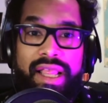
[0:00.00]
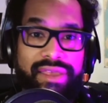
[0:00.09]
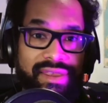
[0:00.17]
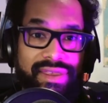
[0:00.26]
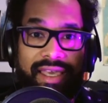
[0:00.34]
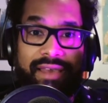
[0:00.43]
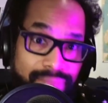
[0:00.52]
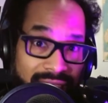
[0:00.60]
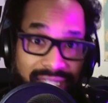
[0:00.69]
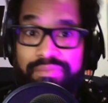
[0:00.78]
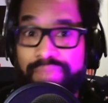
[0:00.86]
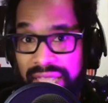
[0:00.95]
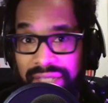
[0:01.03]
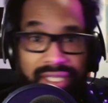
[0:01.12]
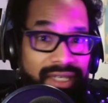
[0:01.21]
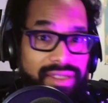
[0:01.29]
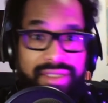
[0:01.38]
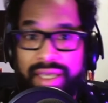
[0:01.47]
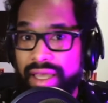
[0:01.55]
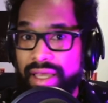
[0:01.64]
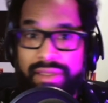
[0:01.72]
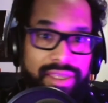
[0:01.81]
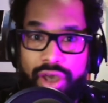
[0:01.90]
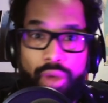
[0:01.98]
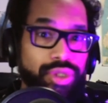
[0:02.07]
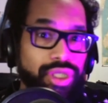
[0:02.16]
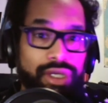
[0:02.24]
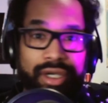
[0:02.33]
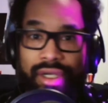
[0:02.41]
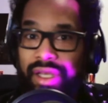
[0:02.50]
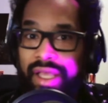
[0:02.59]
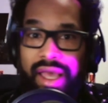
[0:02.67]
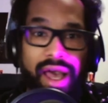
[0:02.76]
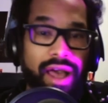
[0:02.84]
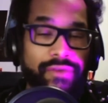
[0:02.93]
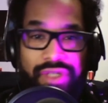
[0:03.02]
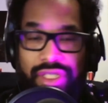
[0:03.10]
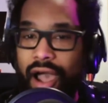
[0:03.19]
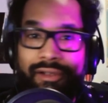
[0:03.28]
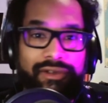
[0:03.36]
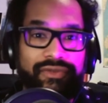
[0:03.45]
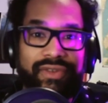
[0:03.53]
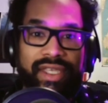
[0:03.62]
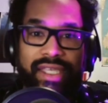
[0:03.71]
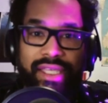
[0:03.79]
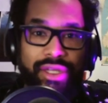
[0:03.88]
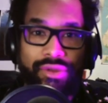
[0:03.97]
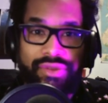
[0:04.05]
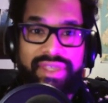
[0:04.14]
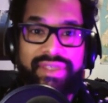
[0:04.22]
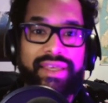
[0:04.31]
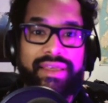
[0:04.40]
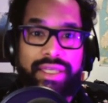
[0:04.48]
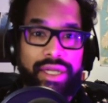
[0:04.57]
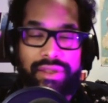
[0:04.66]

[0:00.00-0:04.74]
they think mainly paintings, sculpture, photography, these things,